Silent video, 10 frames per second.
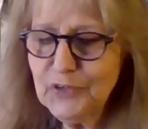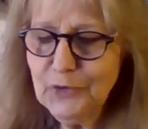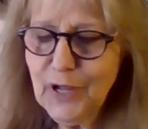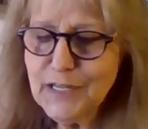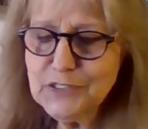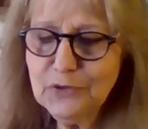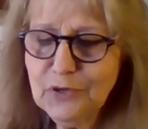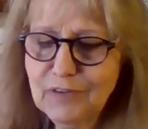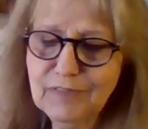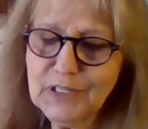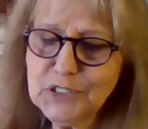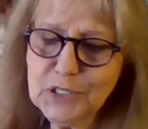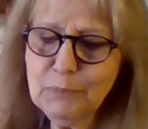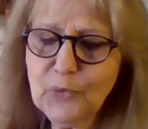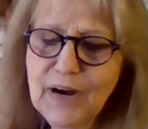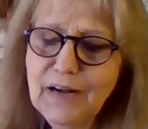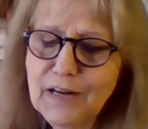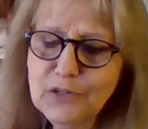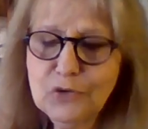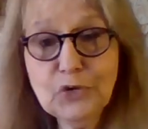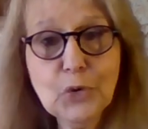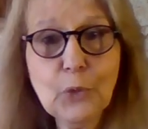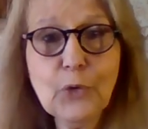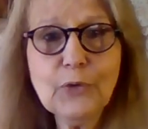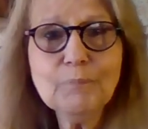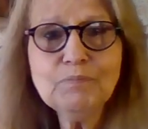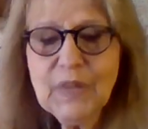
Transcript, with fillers: for you guys so you can jump right into your